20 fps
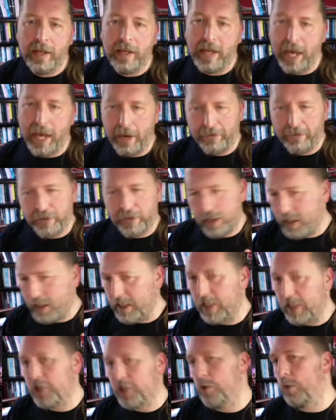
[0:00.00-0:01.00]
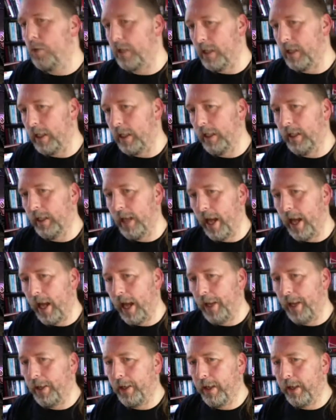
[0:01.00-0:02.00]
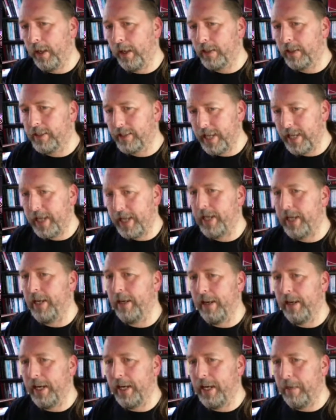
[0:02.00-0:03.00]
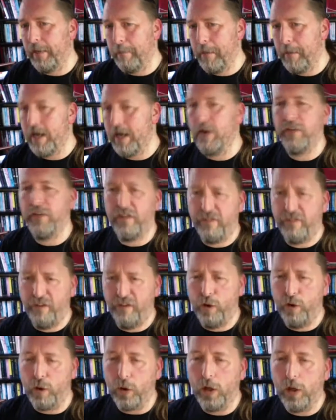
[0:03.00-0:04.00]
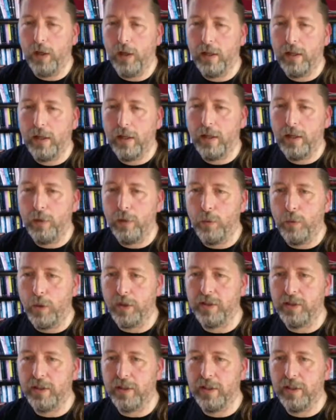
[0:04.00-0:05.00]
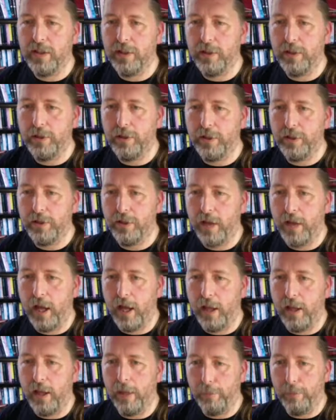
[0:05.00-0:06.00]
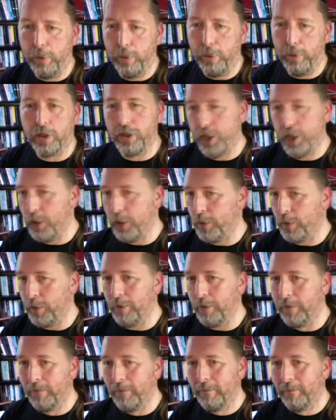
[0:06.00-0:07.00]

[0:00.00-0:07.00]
and I've taken the shortcut, and sitting in the middle of the floor was the book Dune.